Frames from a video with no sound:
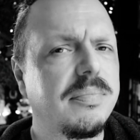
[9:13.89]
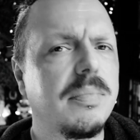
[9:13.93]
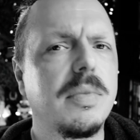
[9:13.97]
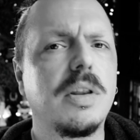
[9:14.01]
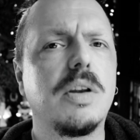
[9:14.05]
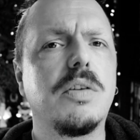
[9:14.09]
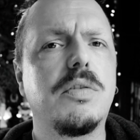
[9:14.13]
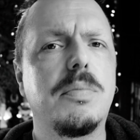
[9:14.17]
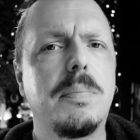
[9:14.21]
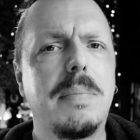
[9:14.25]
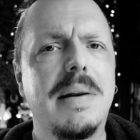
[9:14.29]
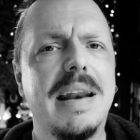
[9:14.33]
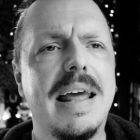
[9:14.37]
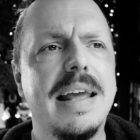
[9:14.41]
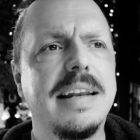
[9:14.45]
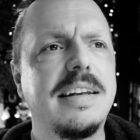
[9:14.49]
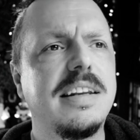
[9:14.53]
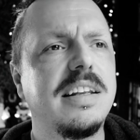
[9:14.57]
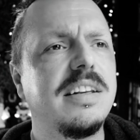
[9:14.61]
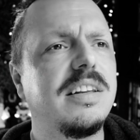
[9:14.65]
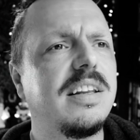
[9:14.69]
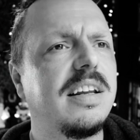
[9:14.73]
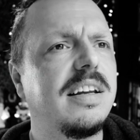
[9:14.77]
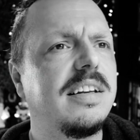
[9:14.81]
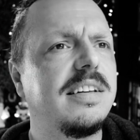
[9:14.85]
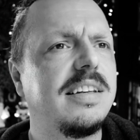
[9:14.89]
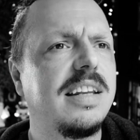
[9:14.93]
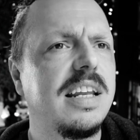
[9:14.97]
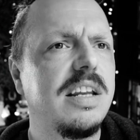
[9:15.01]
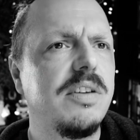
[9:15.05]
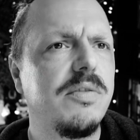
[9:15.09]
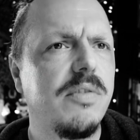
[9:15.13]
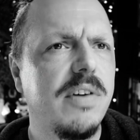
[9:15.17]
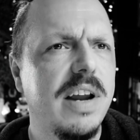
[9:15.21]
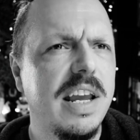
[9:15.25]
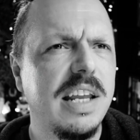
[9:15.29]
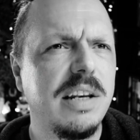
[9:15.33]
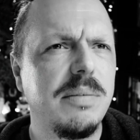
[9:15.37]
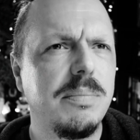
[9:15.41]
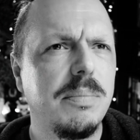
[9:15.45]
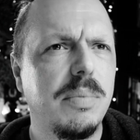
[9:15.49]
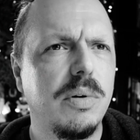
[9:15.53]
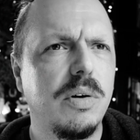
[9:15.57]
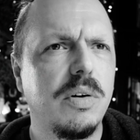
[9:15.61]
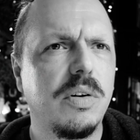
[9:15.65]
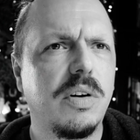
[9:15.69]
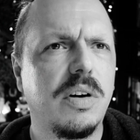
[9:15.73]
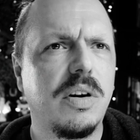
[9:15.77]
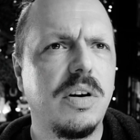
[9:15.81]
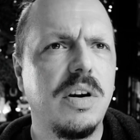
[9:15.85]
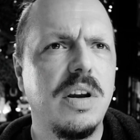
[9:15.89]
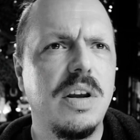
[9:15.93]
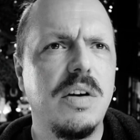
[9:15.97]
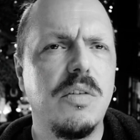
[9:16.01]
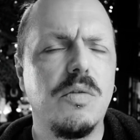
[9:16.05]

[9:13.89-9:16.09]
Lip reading: There's plenty. The Dean Radin book,